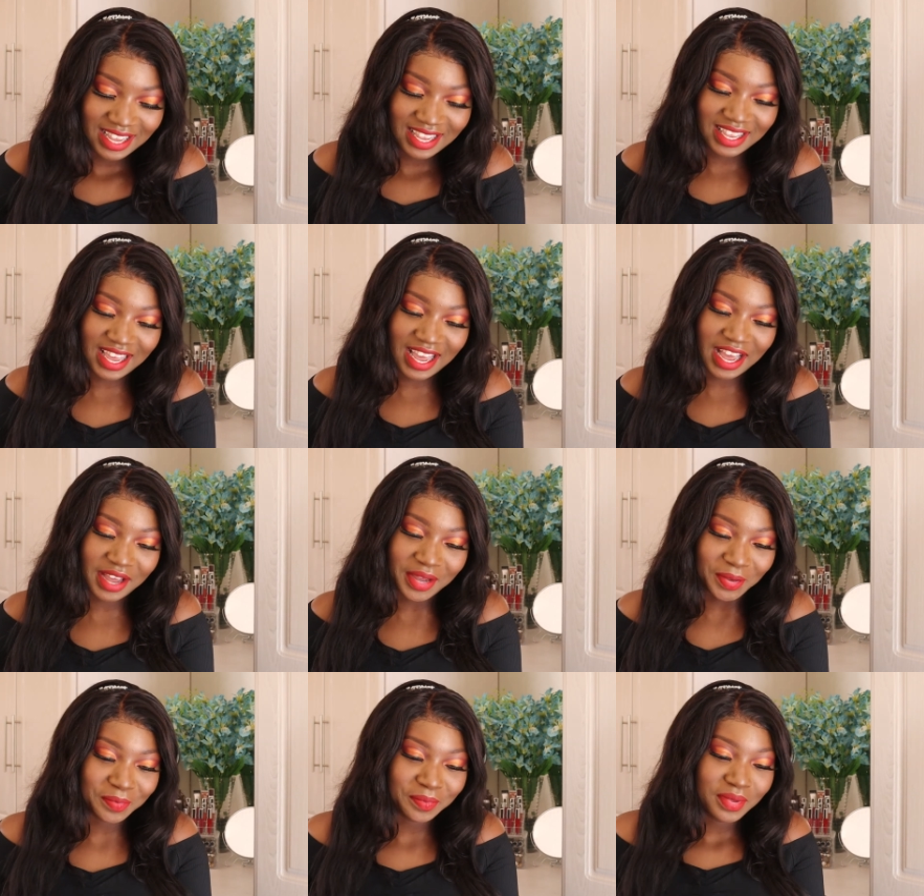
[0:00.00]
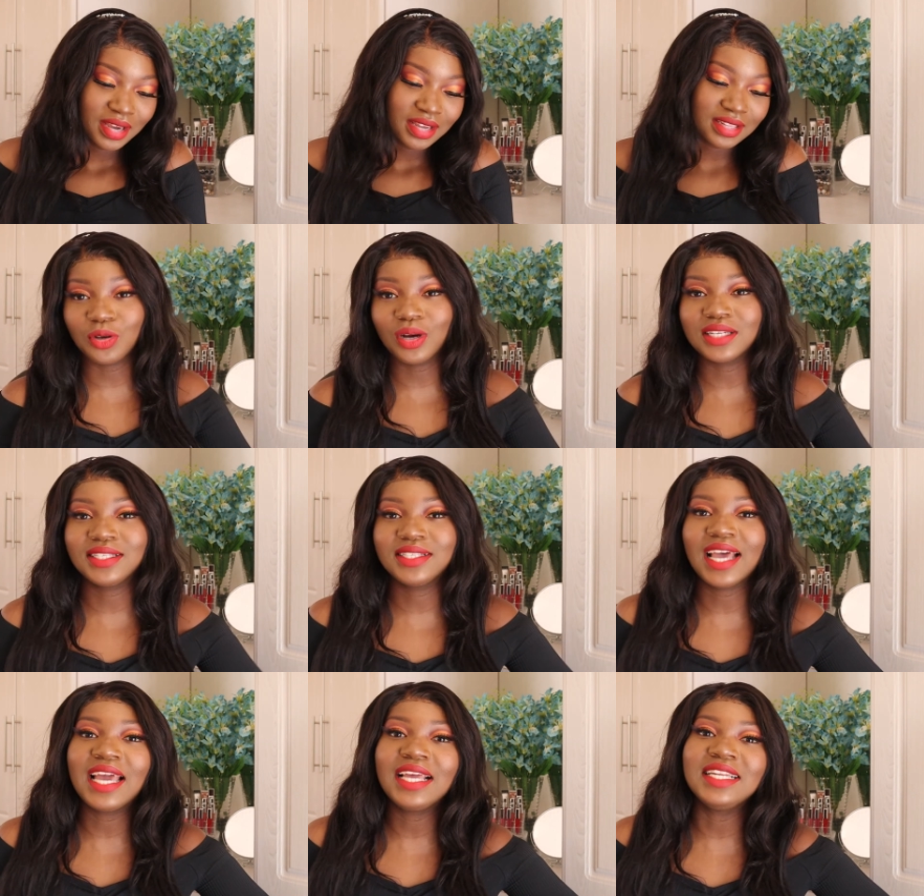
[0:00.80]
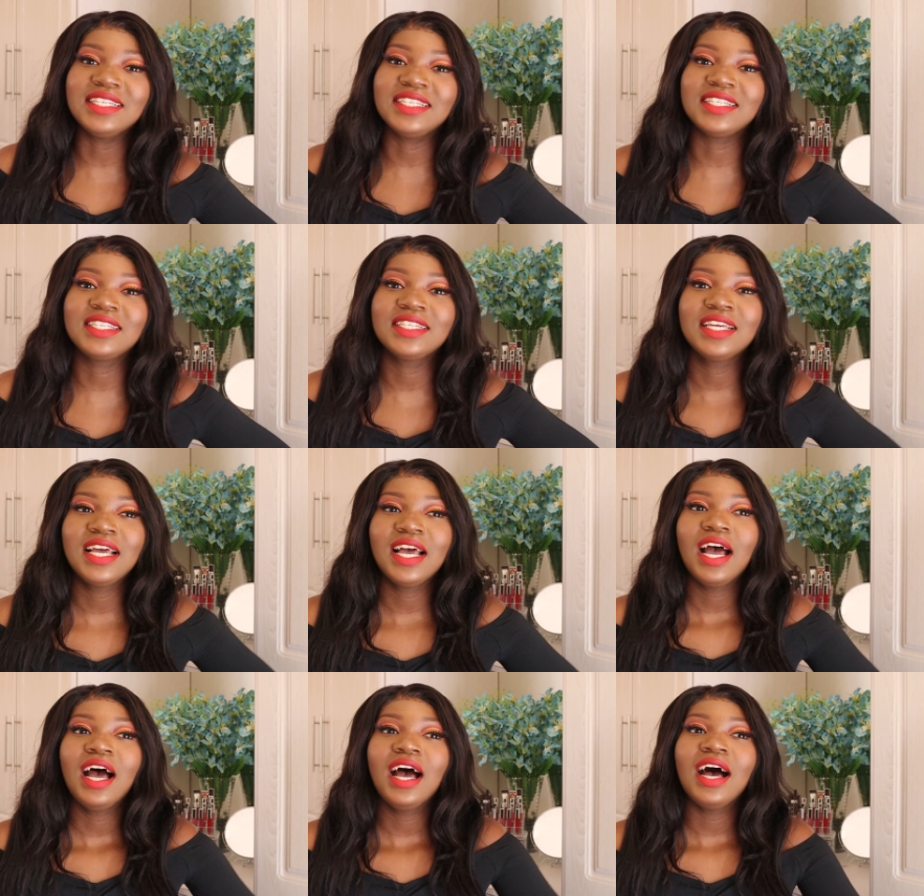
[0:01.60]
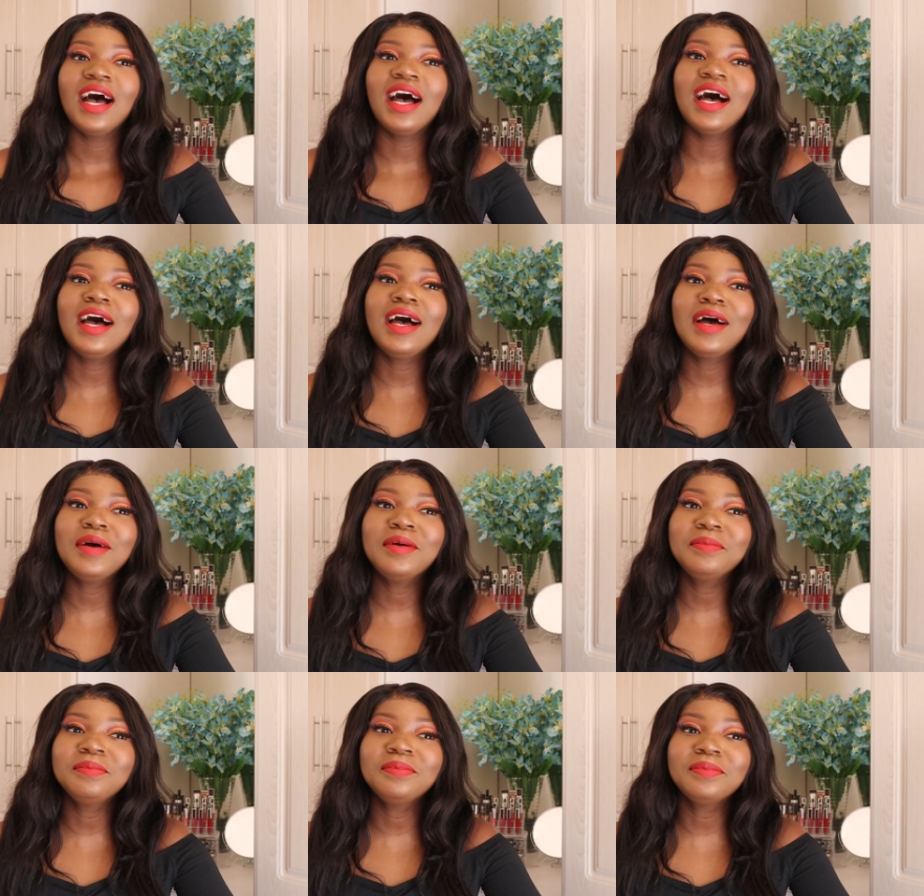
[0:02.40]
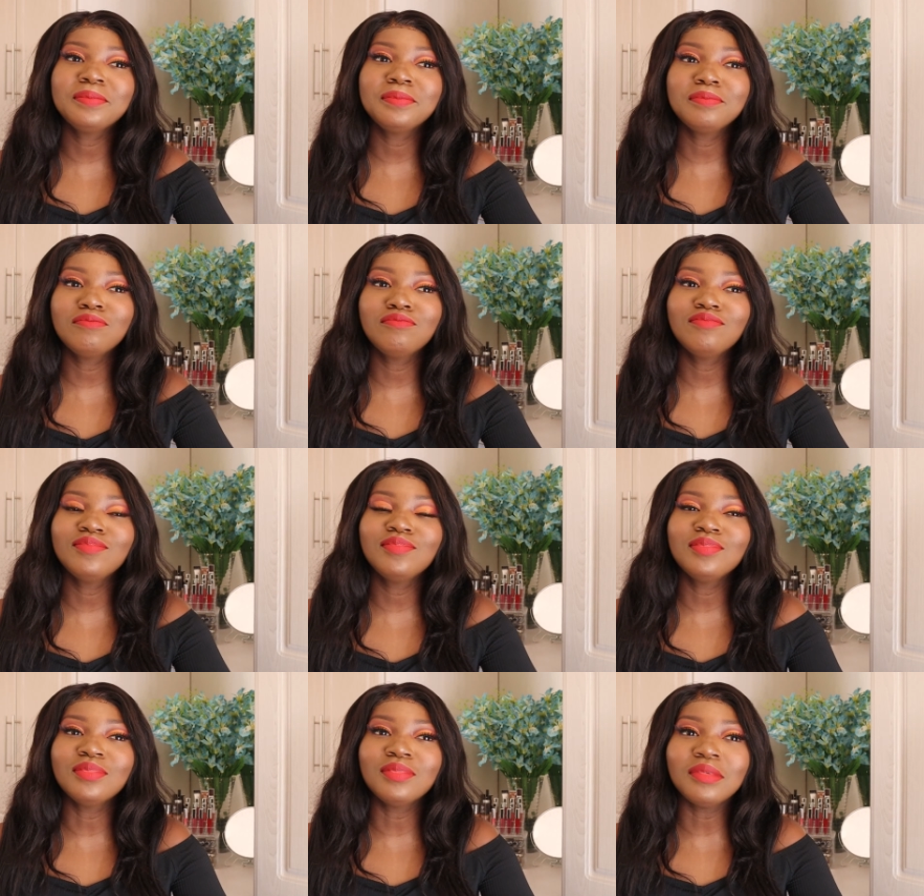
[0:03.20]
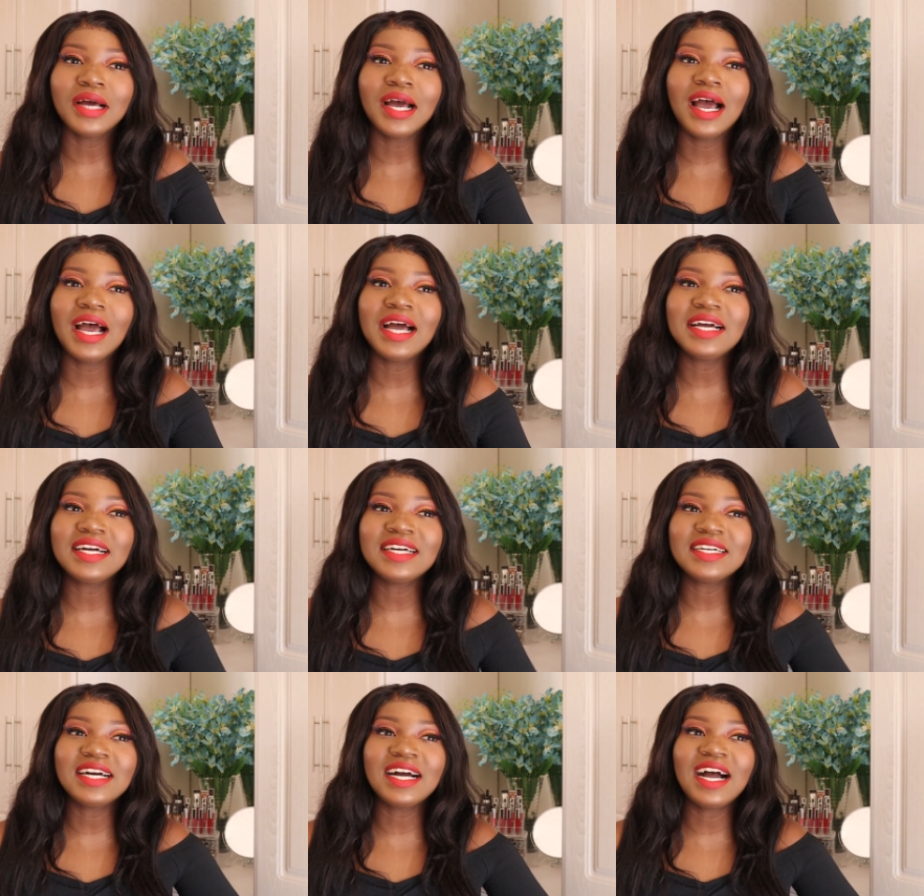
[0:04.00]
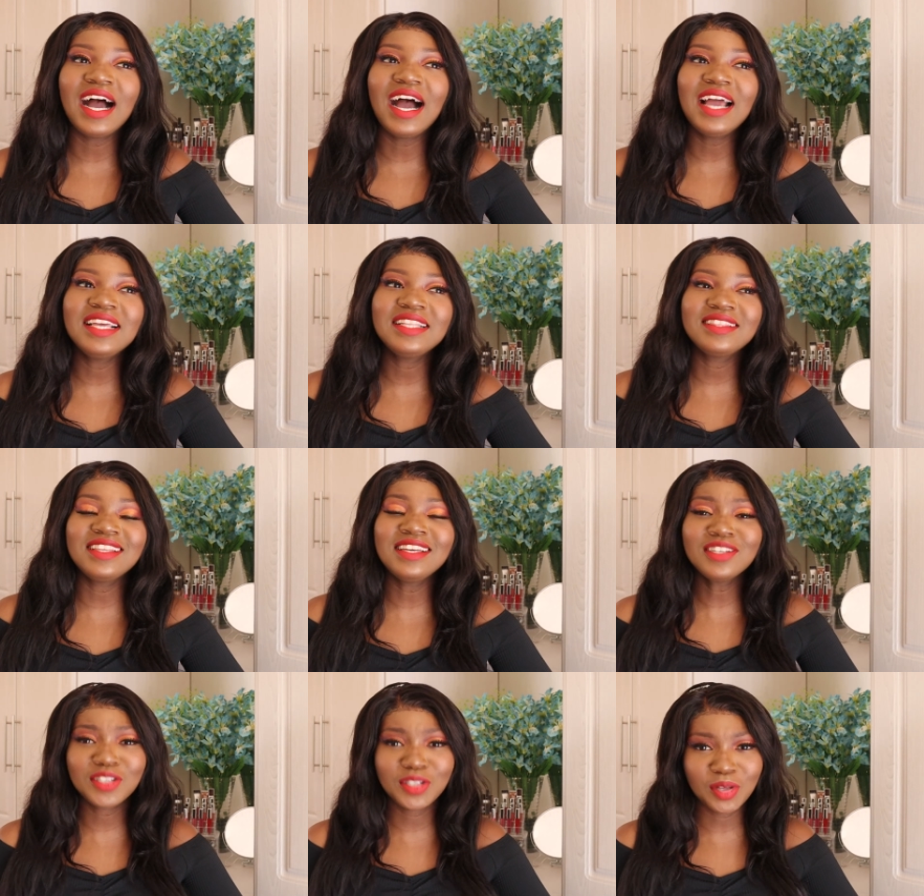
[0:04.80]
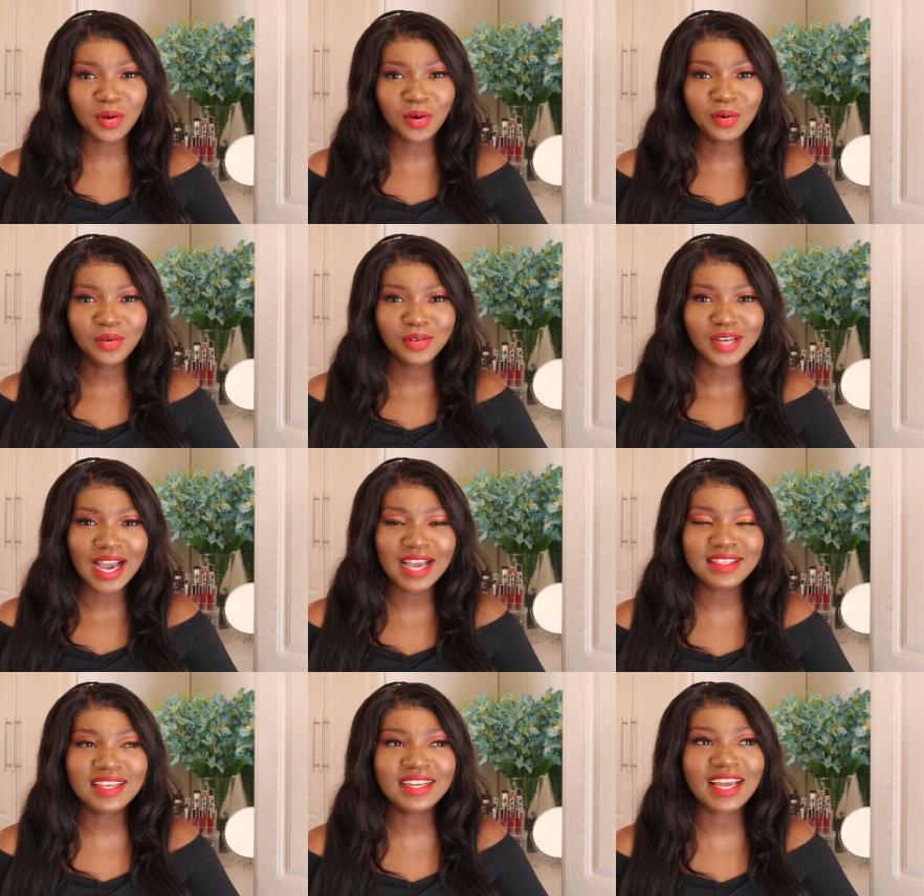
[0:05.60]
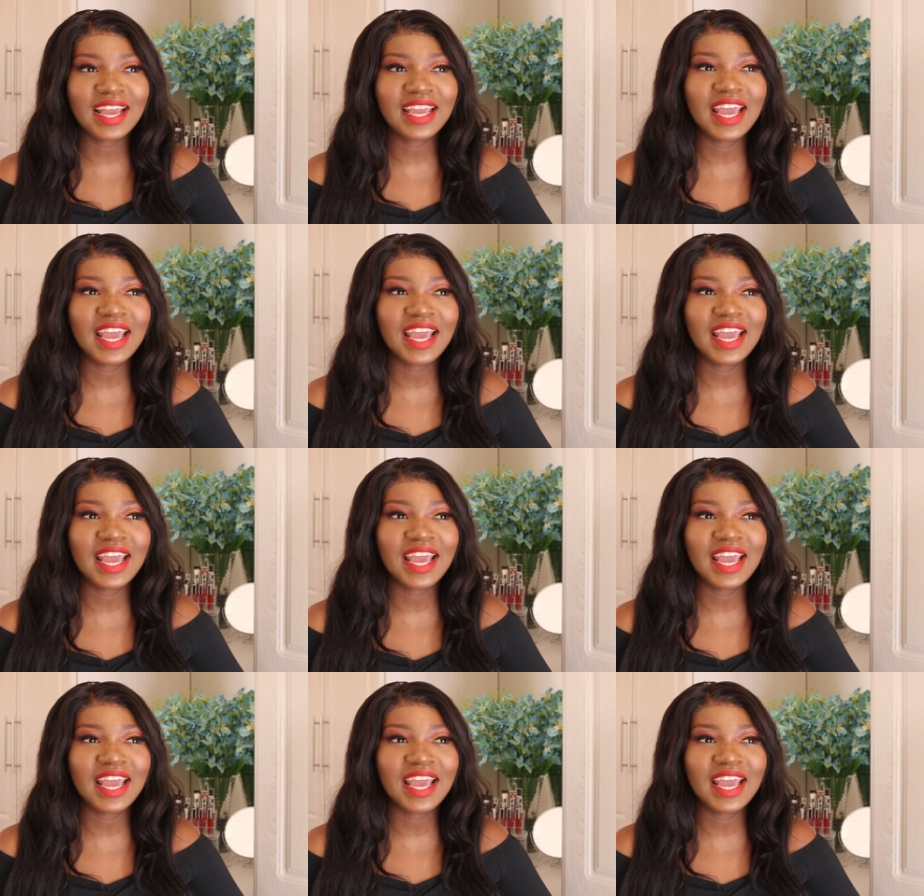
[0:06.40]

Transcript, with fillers: yeah you are stylish um i think so i think i